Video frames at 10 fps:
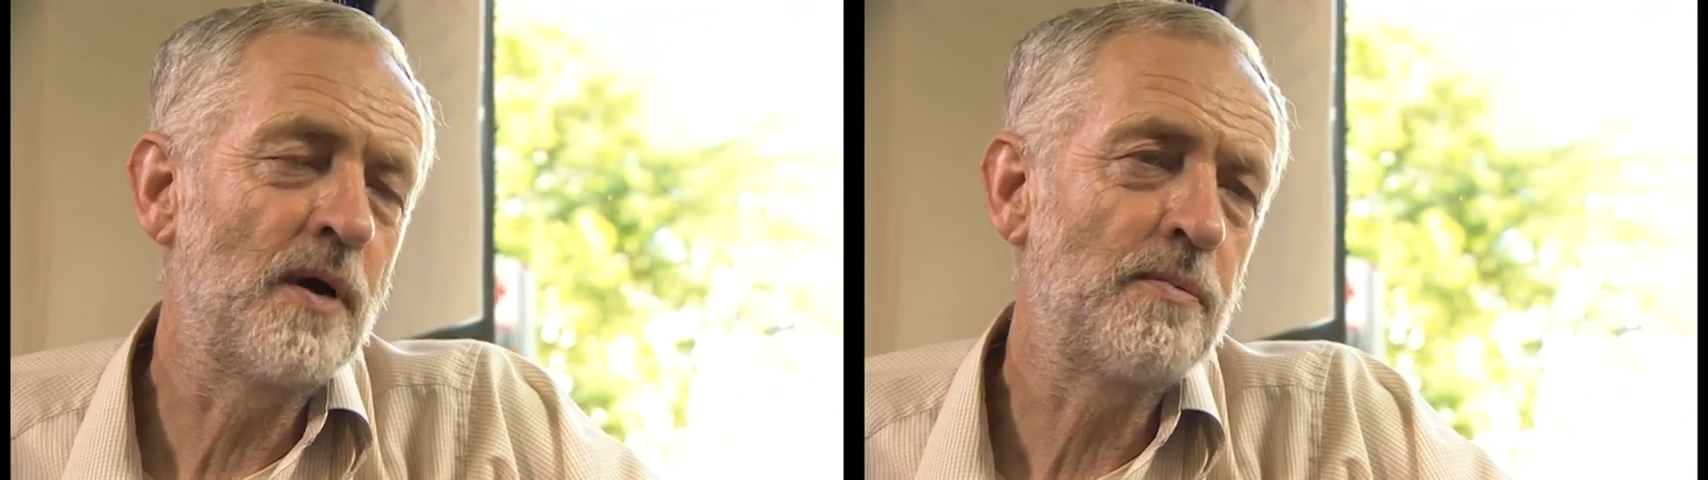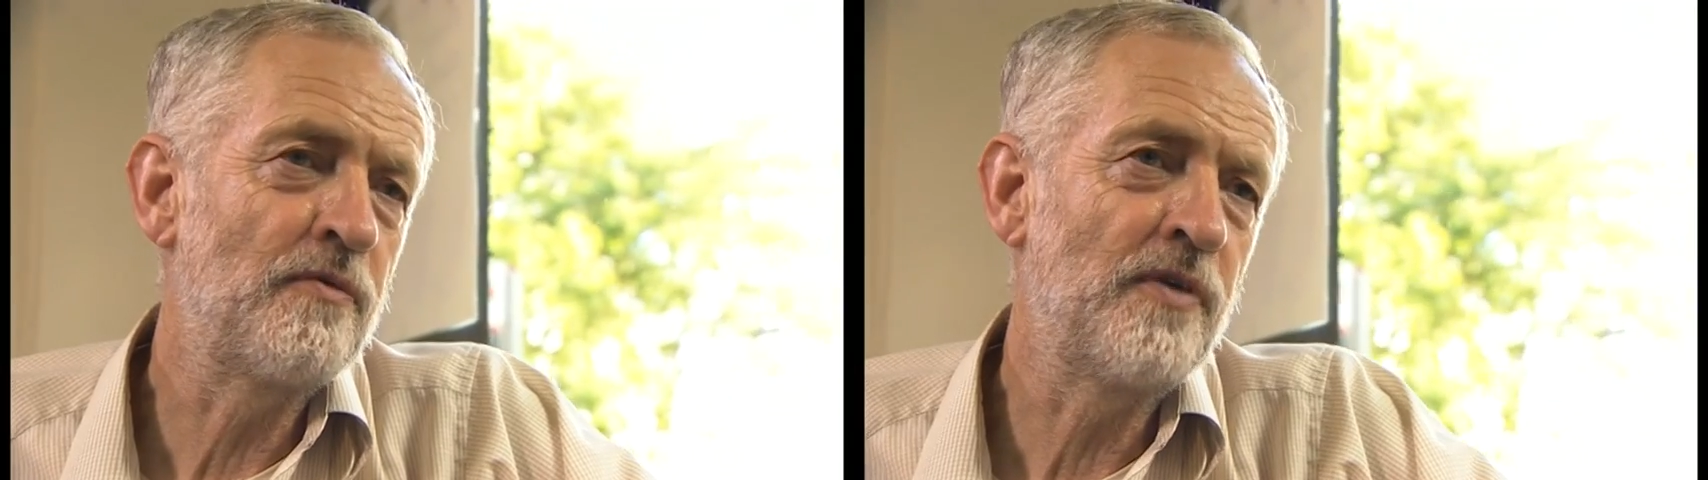
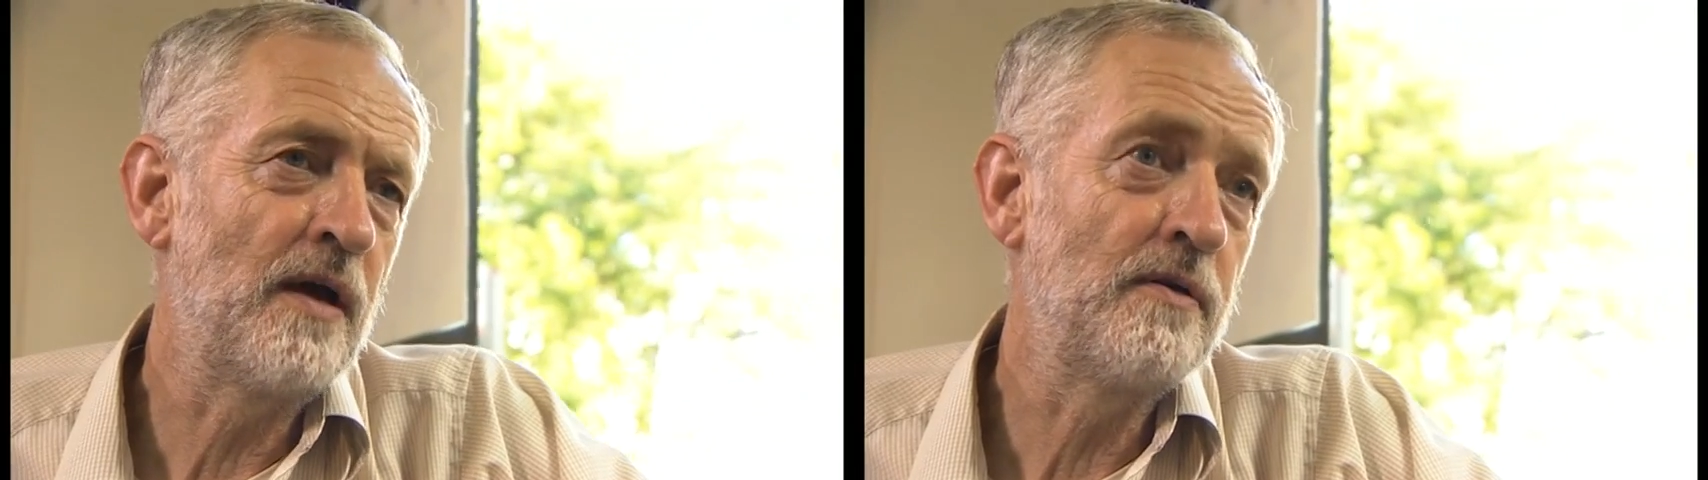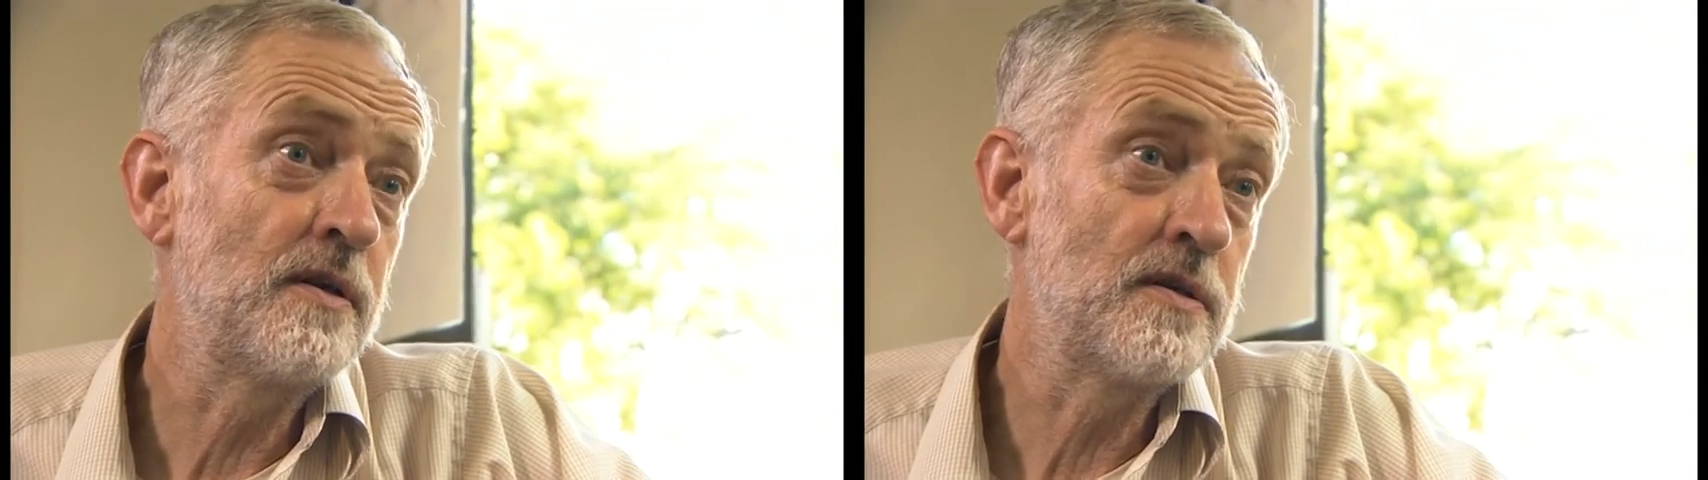I
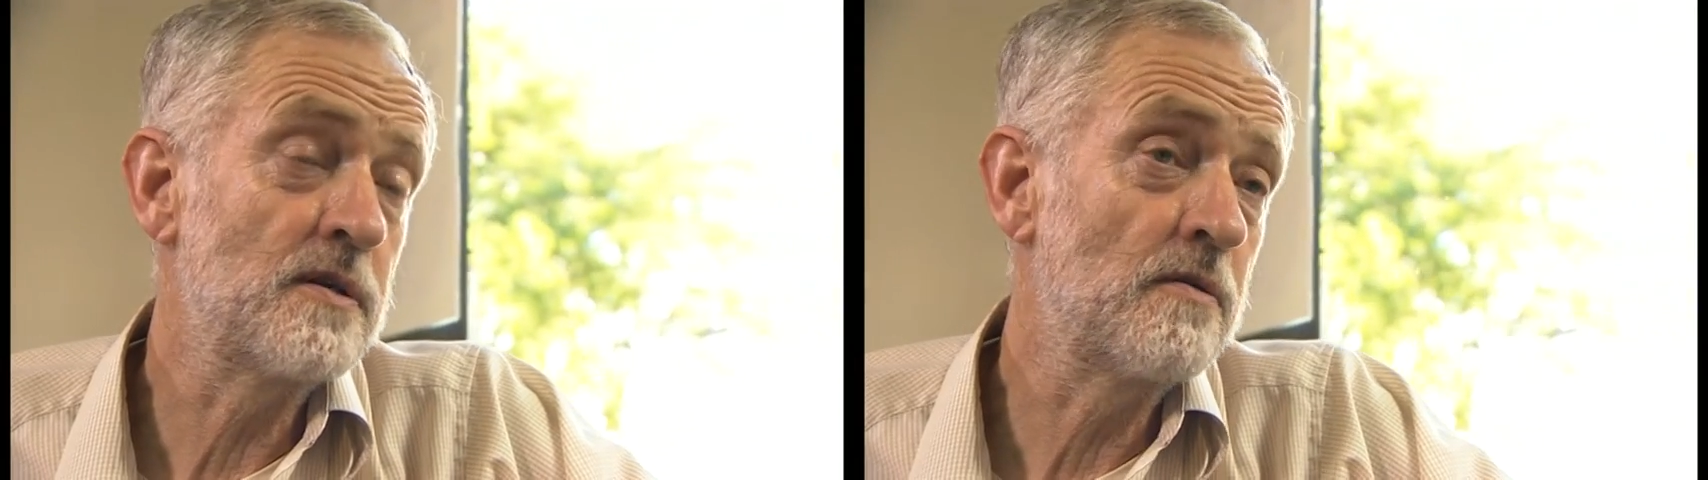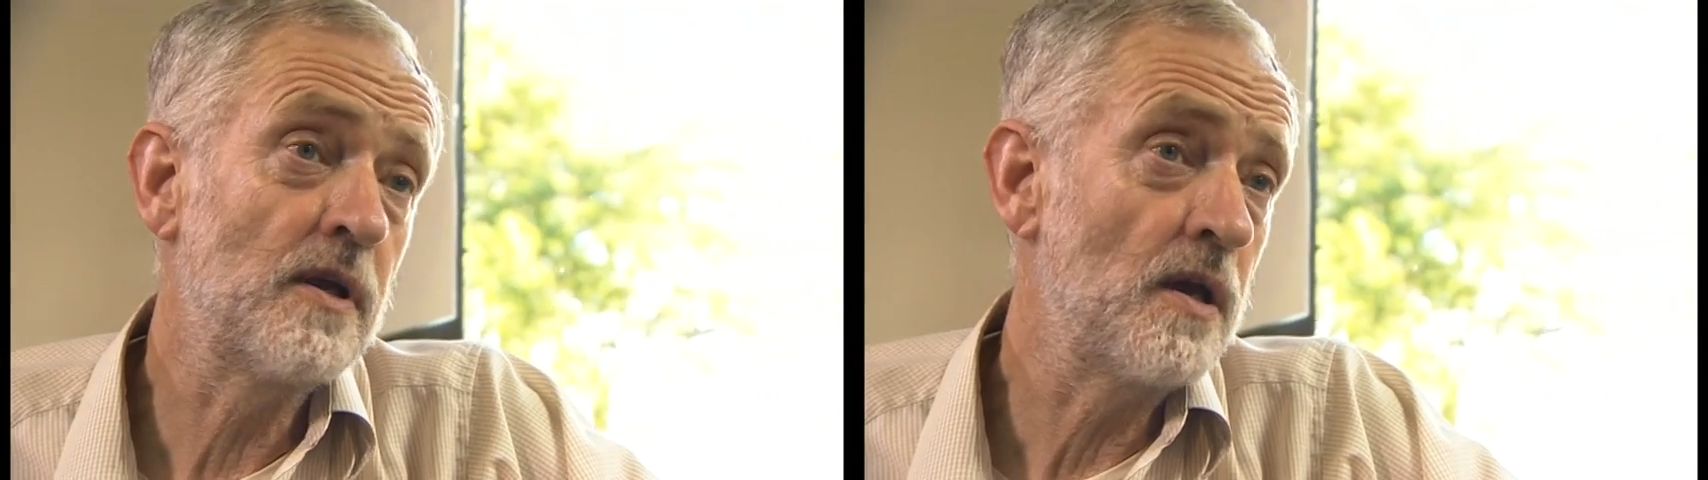profoundly
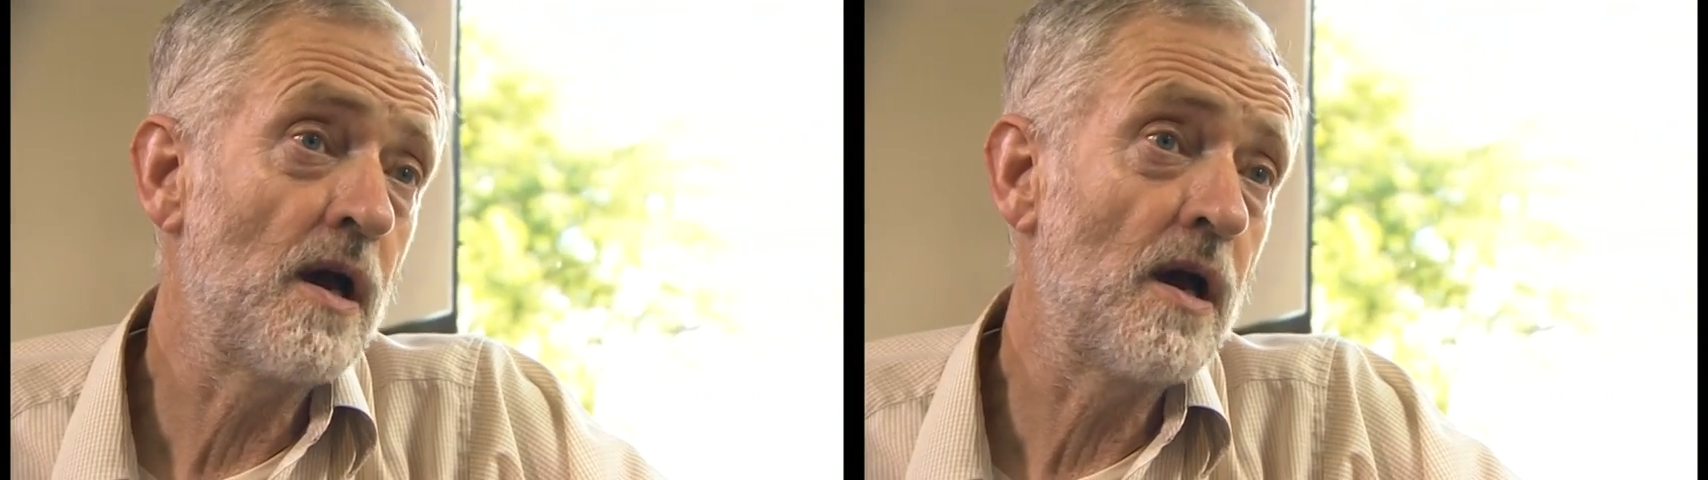disagree?